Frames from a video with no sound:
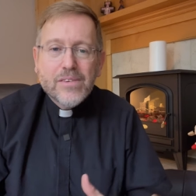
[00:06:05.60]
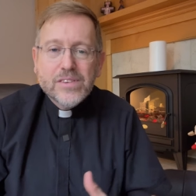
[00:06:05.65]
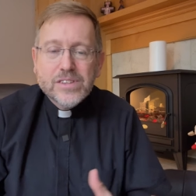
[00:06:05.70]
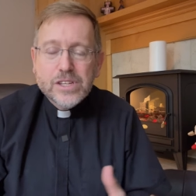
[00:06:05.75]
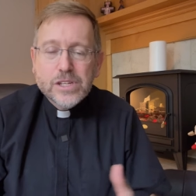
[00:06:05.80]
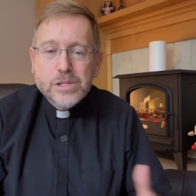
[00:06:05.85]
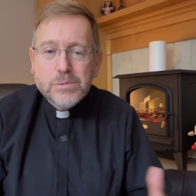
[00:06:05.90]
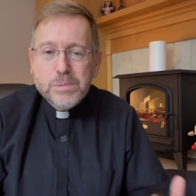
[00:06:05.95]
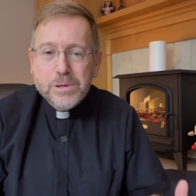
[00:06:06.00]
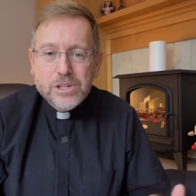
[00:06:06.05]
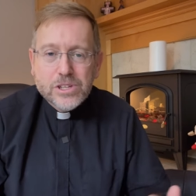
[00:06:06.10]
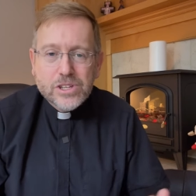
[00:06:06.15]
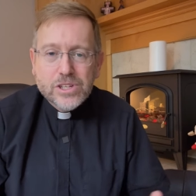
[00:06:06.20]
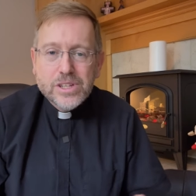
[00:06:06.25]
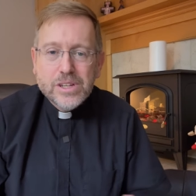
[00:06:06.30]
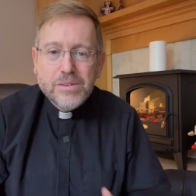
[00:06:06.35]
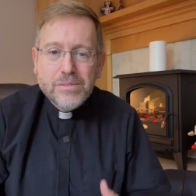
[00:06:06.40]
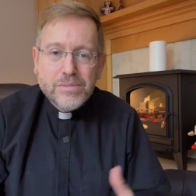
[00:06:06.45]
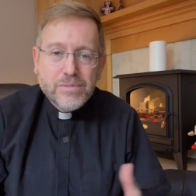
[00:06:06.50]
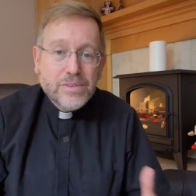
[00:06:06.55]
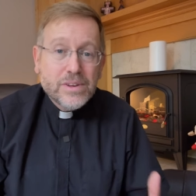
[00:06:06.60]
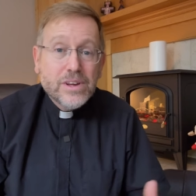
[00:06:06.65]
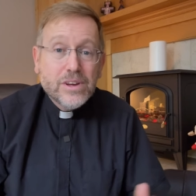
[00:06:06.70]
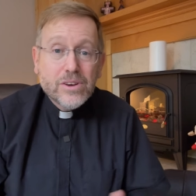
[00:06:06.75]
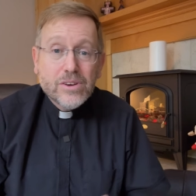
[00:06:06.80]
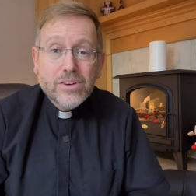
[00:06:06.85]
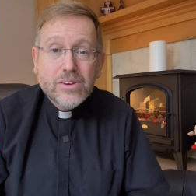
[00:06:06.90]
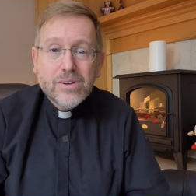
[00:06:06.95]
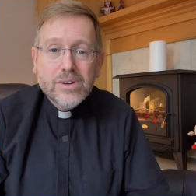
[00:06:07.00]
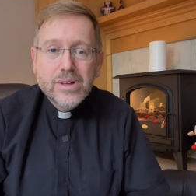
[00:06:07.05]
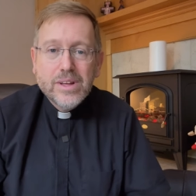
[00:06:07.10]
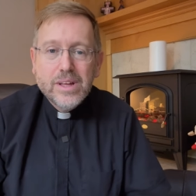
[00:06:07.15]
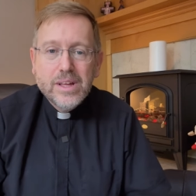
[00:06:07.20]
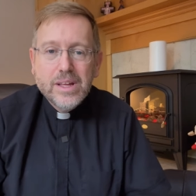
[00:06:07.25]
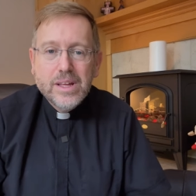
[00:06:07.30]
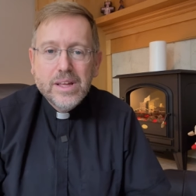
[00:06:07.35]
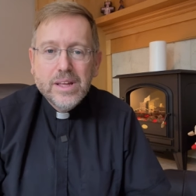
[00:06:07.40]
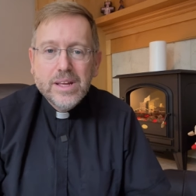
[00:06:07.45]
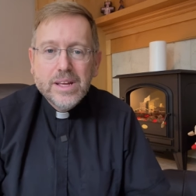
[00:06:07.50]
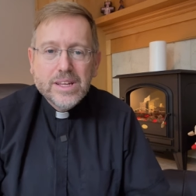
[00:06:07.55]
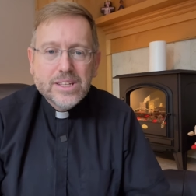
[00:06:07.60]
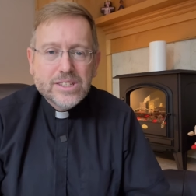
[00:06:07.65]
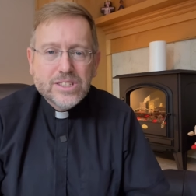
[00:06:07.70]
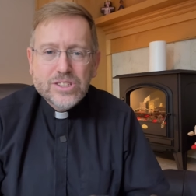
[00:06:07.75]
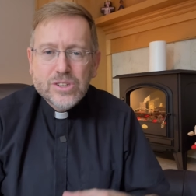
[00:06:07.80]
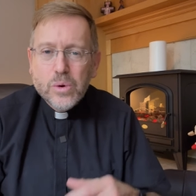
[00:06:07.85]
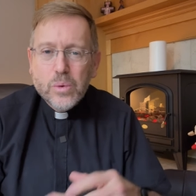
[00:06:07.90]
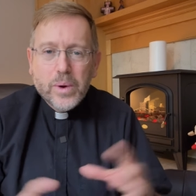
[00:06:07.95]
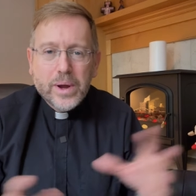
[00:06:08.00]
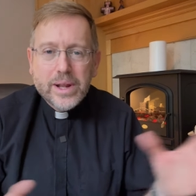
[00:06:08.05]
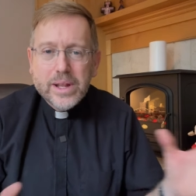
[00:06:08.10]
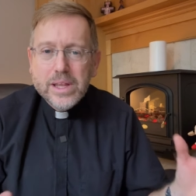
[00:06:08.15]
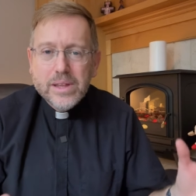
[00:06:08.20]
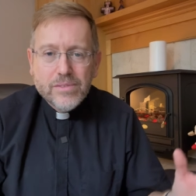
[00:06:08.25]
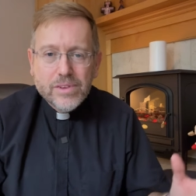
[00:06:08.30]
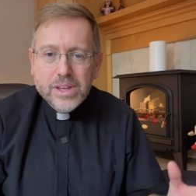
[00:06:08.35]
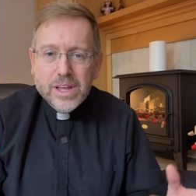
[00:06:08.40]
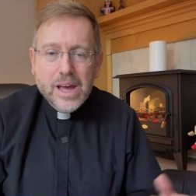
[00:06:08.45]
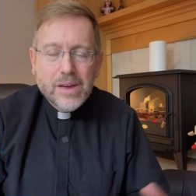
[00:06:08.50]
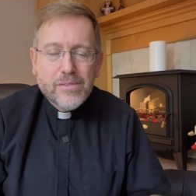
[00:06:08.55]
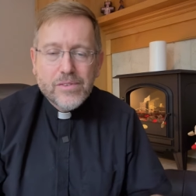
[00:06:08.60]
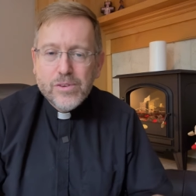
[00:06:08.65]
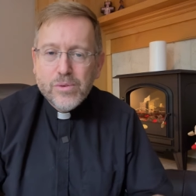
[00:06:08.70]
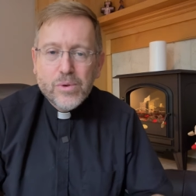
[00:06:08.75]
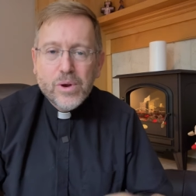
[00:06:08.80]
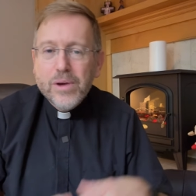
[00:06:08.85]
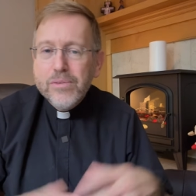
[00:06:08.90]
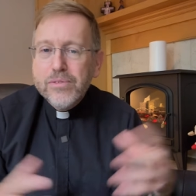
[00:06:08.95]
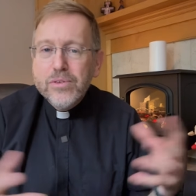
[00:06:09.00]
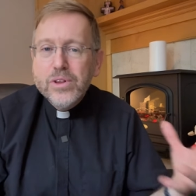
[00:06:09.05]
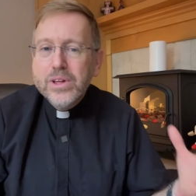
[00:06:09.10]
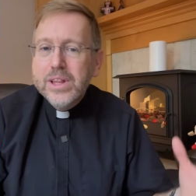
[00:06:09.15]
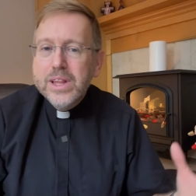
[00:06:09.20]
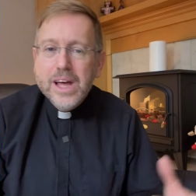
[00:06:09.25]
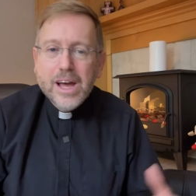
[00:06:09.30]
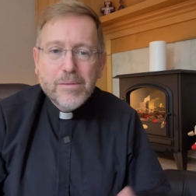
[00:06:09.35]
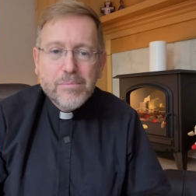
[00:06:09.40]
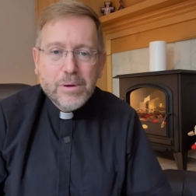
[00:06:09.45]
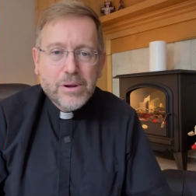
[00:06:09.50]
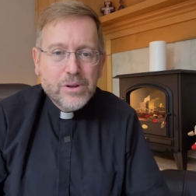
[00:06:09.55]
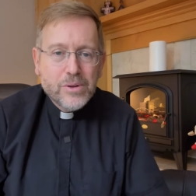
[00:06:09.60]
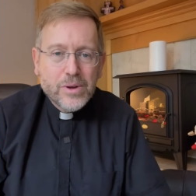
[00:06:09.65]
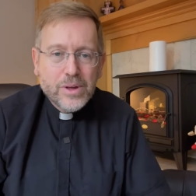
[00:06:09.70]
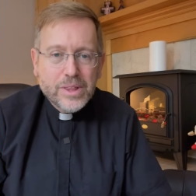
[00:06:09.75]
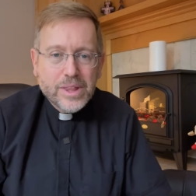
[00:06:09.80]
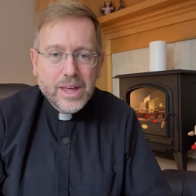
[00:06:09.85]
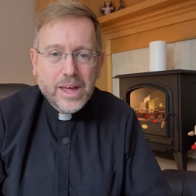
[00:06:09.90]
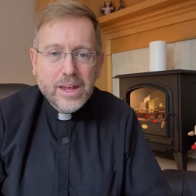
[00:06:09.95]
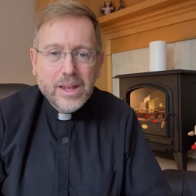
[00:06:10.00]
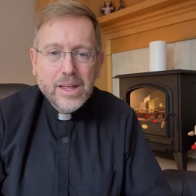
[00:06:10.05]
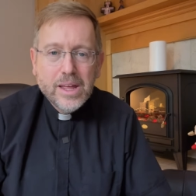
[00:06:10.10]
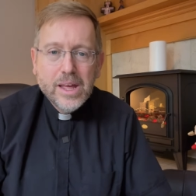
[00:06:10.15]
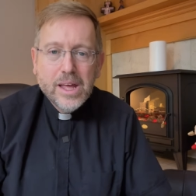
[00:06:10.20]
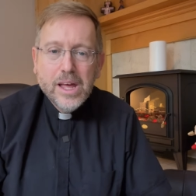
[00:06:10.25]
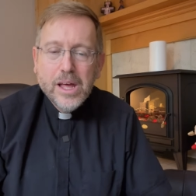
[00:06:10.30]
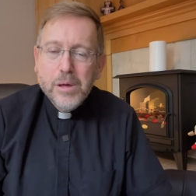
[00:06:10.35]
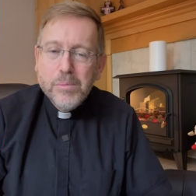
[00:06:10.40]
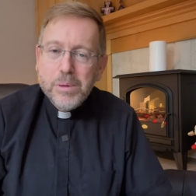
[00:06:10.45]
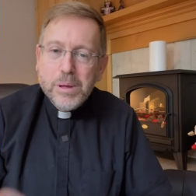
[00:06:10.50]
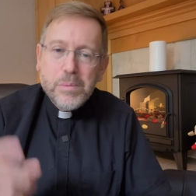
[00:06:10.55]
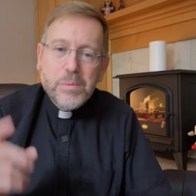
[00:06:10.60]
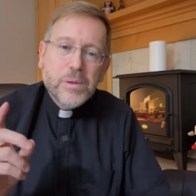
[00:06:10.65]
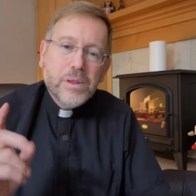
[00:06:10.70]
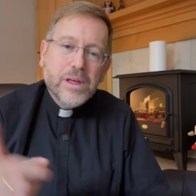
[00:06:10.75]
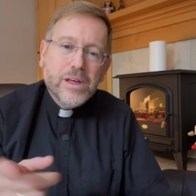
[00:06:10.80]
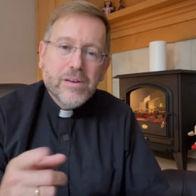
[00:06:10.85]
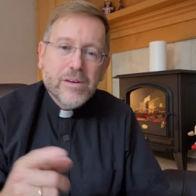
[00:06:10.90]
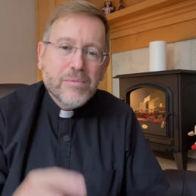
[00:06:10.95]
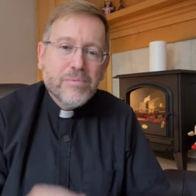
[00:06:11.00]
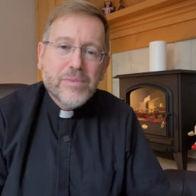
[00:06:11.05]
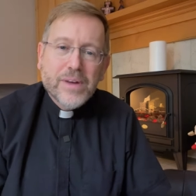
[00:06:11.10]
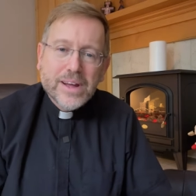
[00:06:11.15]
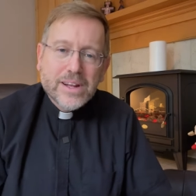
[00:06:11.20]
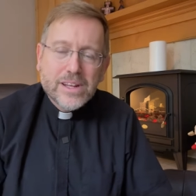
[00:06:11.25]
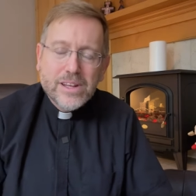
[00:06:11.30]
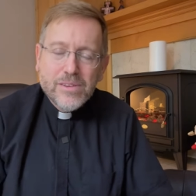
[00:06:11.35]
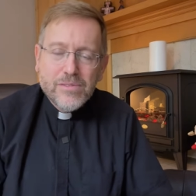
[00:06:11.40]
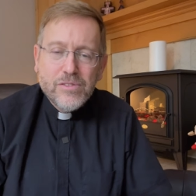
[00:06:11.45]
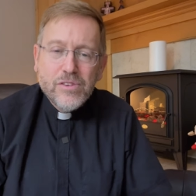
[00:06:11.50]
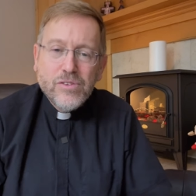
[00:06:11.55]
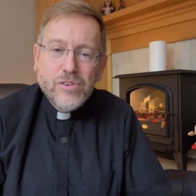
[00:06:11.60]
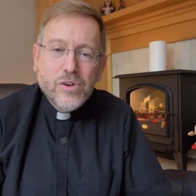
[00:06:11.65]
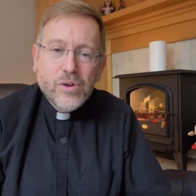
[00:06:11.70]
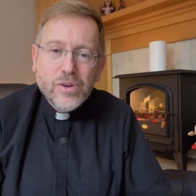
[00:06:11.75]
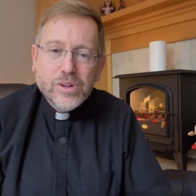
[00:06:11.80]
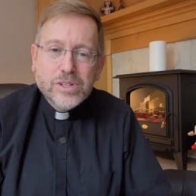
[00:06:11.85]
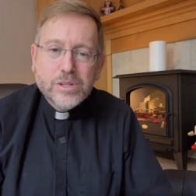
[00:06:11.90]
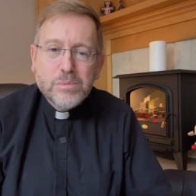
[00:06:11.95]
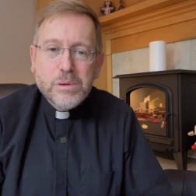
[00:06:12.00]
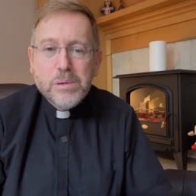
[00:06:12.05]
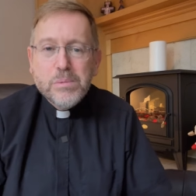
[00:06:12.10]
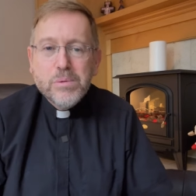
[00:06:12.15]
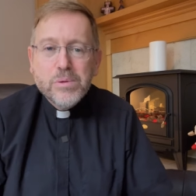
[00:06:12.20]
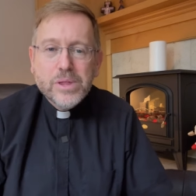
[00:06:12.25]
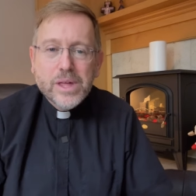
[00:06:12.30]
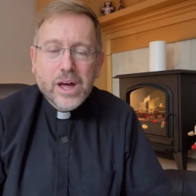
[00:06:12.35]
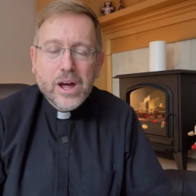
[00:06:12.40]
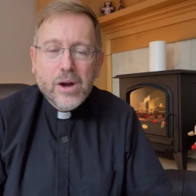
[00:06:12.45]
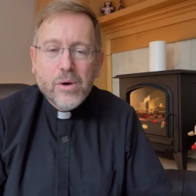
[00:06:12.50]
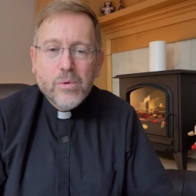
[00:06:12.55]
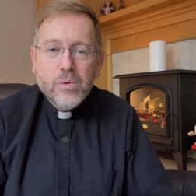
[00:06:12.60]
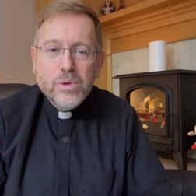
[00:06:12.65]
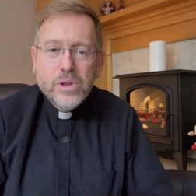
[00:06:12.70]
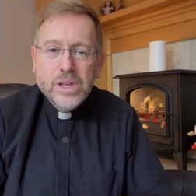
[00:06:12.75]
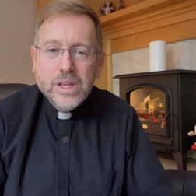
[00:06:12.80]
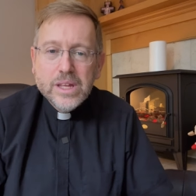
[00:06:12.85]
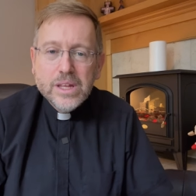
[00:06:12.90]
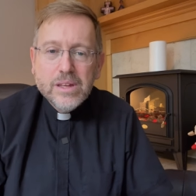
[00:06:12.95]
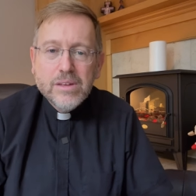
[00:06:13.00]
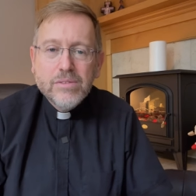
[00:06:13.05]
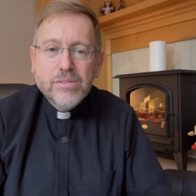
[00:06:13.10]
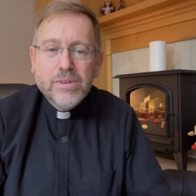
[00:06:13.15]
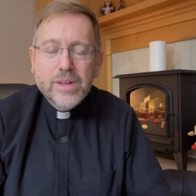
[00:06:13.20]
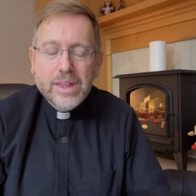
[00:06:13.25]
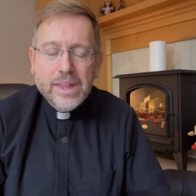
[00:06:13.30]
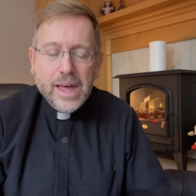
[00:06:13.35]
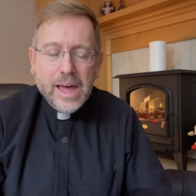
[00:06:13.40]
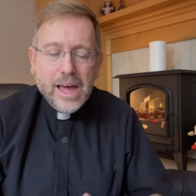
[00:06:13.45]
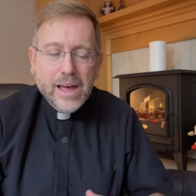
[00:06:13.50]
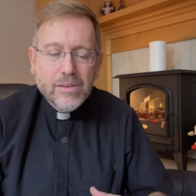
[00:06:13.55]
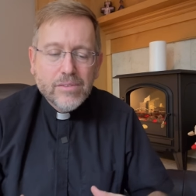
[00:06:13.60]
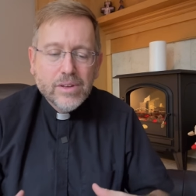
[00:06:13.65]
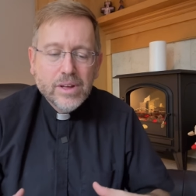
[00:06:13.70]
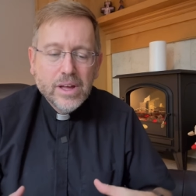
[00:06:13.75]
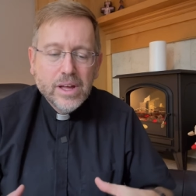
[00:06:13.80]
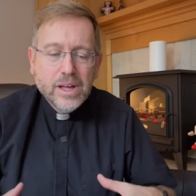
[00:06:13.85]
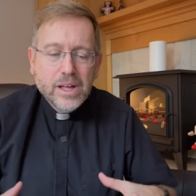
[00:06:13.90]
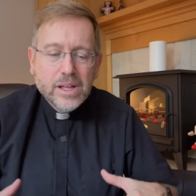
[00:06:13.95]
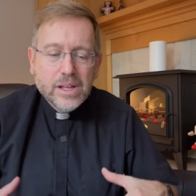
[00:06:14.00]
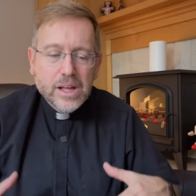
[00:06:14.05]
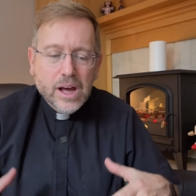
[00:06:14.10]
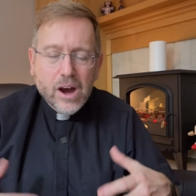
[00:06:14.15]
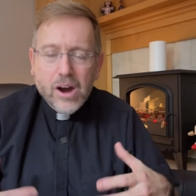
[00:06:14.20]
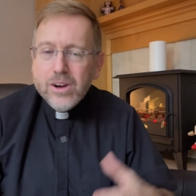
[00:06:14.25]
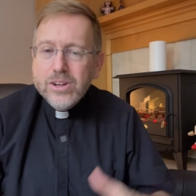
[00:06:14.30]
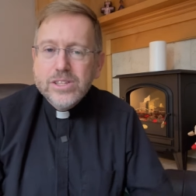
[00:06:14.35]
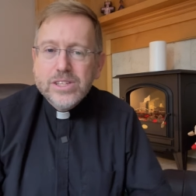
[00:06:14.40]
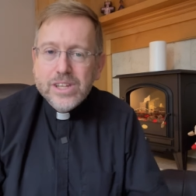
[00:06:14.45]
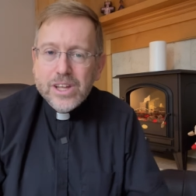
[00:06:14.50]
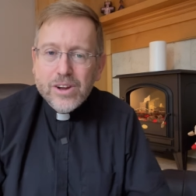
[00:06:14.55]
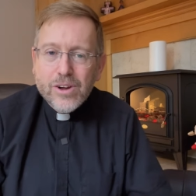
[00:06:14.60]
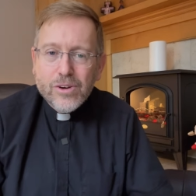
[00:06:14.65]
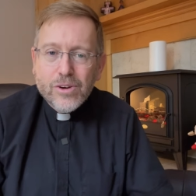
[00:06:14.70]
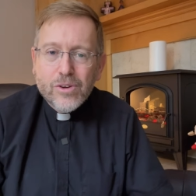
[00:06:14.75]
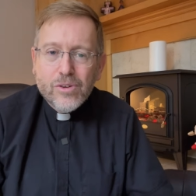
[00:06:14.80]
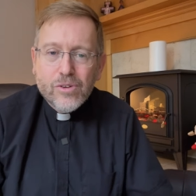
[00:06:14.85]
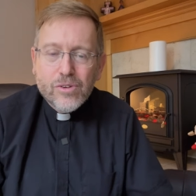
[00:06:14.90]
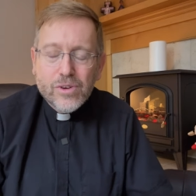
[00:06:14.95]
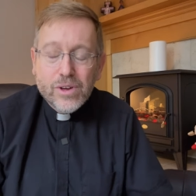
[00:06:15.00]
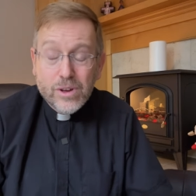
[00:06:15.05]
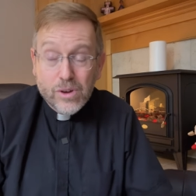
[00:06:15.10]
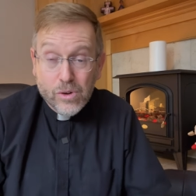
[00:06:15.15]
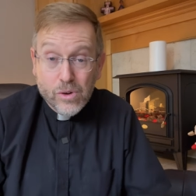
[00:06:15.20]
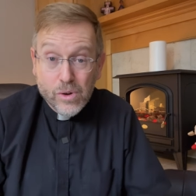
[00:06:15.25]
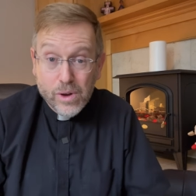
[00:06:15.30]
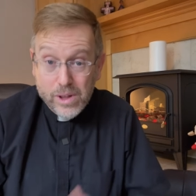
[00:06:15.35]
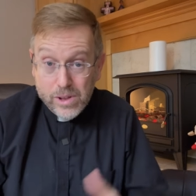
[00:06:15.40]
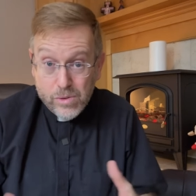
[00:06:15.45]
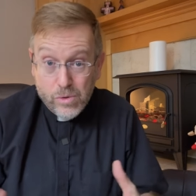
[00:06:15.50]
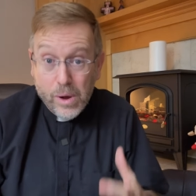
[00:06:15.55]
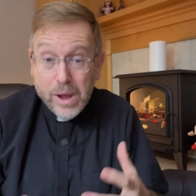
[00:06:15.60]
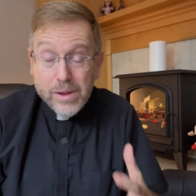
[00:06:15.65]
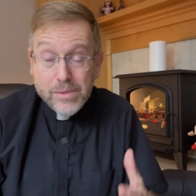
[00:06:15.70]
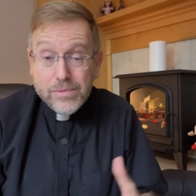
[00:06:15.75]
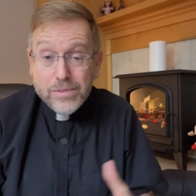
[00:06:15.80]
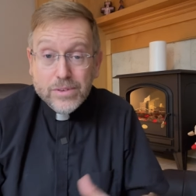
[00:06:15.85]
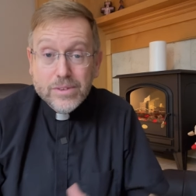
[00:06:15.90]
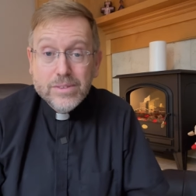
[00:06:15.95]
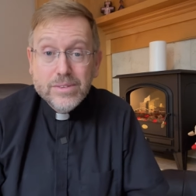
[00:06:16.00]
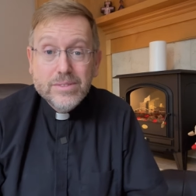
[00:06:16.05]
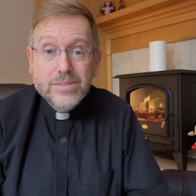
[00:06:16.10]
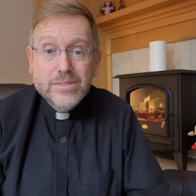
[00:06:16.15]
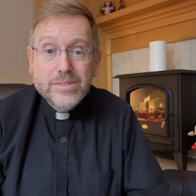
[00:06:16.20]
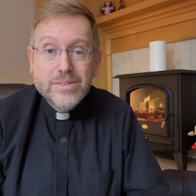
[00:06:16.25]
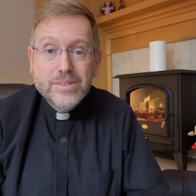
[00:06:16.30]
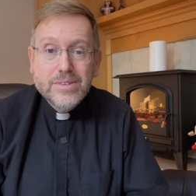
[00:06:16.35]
of suspicion and fear is no way to live a life. We're not fully alive by doing that. People, that, in fact, you notice people that live, that have hearts that are gr- gr- grateful,